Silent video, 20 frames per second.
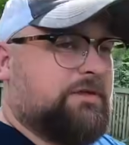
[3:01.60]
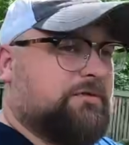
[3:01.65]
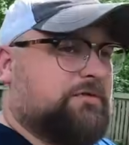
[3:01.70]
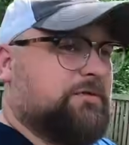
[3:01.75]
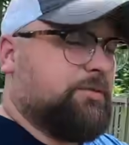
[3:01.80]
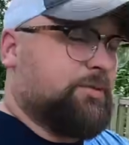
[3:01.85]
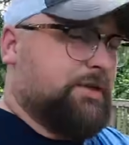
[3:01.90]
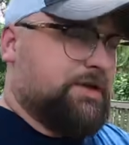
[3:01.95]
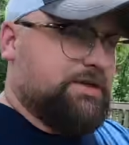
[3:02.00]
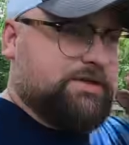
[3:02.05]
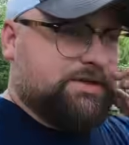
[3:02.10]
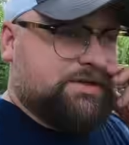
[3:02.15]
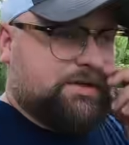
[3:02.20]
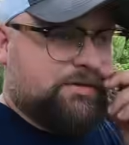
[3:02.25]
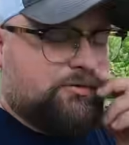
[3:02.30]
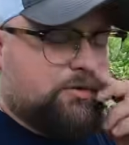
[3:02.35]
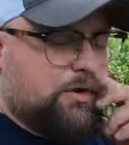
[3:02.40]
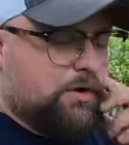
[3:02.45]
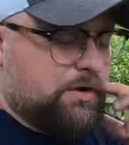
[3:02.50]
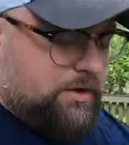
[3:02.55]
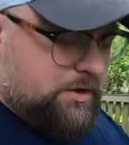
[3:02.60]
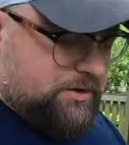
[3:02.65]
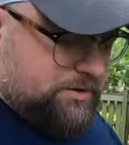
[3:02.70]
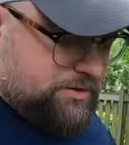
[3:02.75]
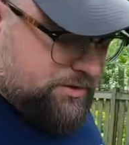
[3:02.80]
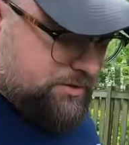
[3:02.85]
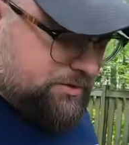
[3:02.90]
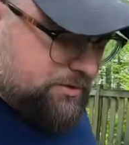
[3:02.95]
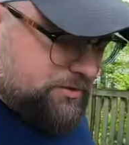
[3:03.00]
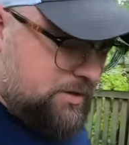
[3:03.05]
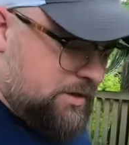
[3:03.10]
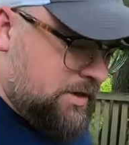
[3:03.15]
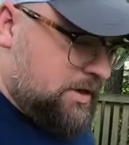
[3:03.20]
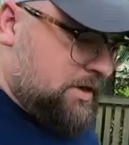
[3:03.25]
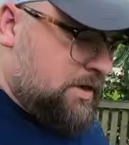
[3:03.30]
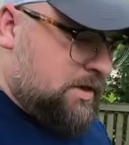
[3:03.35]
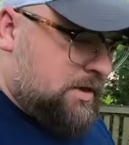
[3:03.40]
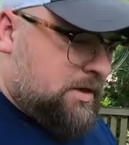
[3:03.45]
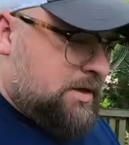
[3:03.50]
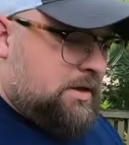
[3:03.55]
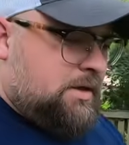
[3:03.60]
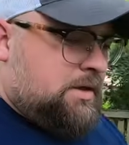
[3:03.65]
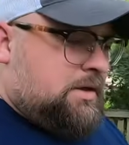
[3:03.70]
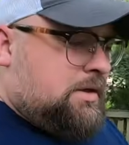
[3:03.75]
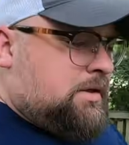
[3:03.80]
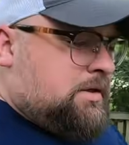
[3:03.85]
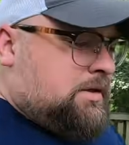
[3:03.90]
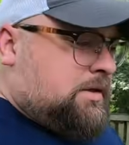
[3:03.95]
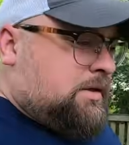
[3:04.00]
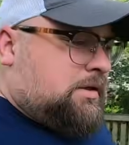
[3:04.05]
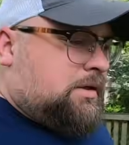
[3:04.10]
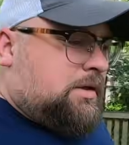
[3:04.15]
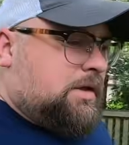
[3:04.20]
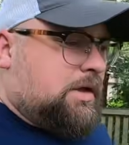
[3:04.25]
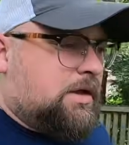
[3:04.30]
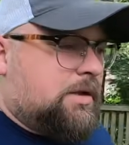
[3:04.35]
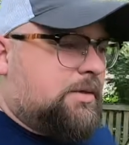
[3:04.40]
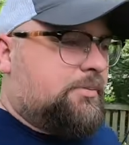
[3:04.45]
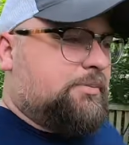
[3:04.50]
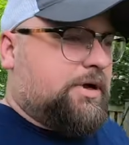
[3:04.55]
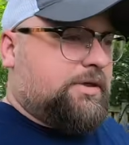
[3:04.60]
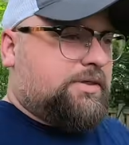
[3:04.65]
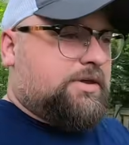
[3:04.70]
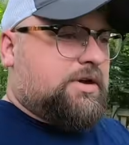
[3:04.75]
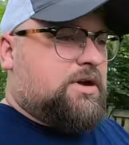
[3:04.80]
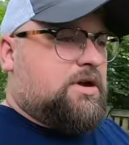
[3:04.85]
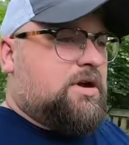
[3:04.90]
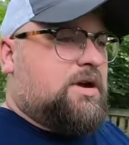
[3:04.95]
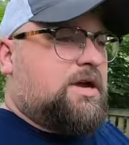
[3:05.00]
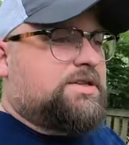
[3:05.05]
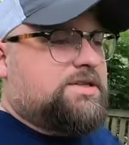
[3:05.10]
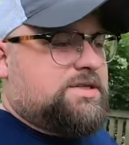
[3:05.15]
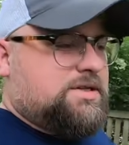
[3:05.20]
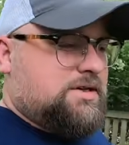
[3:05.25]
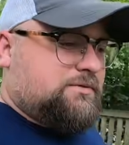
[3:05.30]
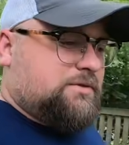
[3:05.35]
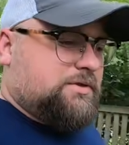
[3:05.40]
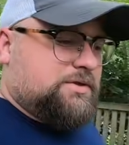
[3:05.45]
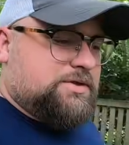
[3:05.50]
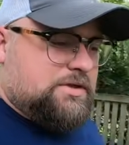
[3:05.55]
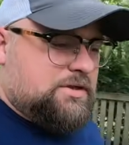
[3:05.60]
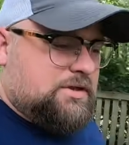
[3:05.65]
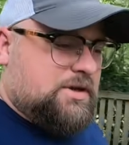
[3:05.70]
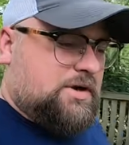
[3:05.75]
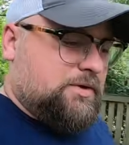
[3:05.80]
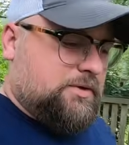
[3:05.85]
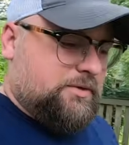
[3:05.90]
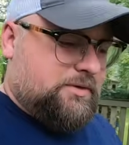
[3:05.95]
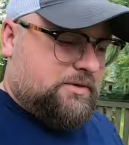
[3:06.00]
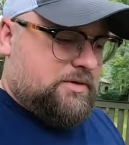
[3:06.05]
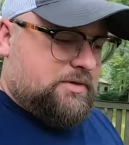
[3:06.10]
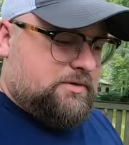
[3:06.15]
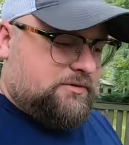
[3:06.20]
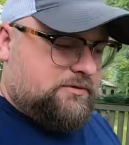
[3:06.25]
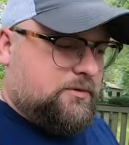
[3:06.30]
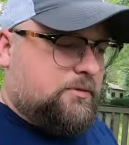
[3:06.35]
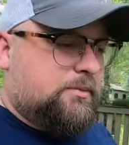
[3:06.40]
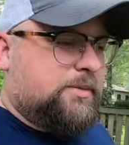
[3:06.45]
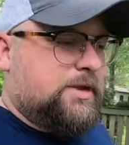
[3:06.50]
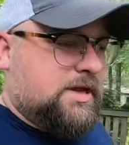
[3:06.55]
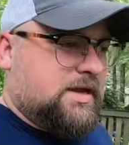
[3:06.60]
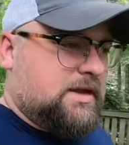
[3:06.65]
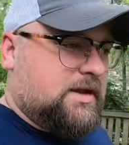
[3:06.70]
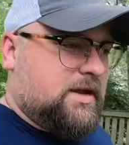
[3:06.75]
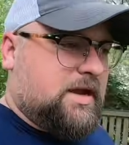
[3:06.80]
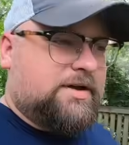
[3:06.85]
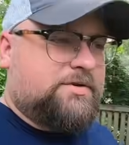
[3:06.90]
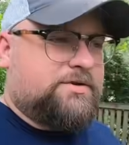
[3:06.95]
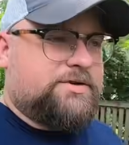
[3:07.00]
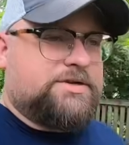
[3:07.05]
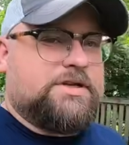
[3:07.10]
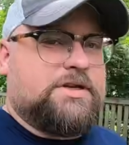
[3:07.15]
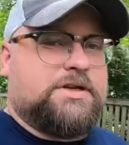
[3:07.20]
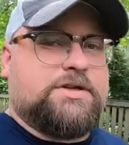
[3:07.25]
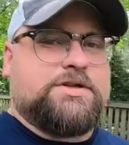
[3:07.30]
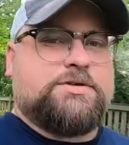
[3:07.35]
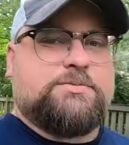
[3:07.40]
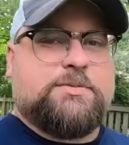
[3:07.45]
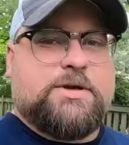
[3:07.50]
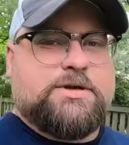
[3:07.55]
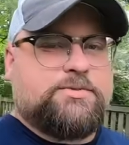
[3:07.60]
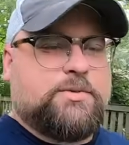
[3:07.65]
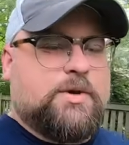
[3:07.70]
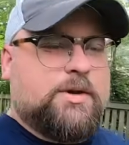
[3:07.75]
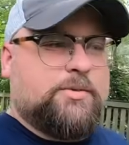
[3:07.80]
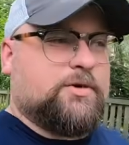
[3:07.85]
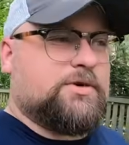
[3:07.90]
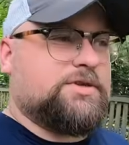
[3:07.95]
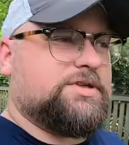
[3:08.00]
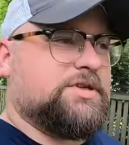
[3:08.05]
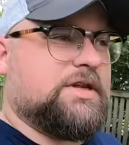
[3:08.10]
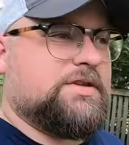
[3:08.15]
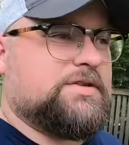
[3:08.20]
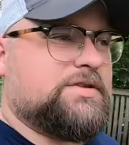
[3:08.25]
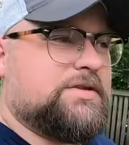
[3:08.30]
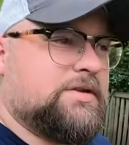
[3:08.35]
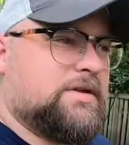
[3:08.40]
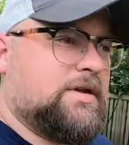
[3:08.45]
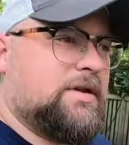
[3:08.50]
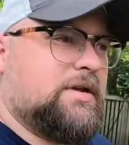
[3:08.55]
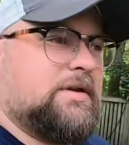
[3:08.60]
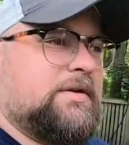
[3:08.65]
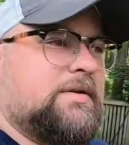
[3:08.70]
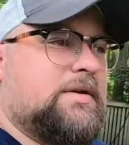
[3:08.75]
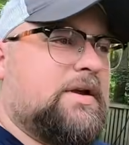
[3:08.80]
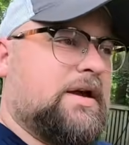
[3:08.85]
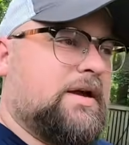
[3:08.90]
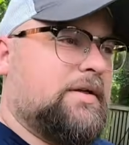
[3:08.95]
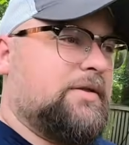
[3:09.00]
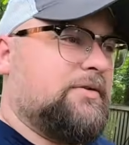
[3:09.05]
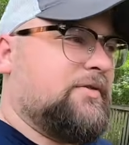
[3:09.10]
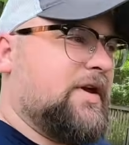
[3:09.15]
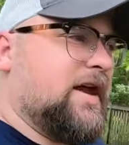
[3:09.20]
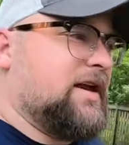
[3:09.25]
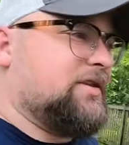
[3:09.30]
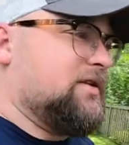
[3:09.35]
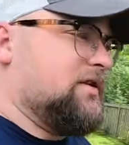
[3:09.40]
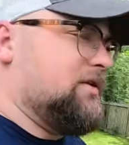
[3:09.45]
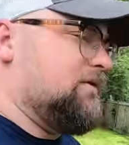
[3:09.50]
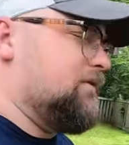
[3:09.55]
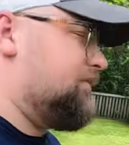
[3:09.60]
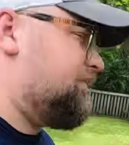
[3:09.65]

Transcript: in a few places in the front yard too. But the cost difference alone, for me, hydroseeding just makes way more sense. The fact that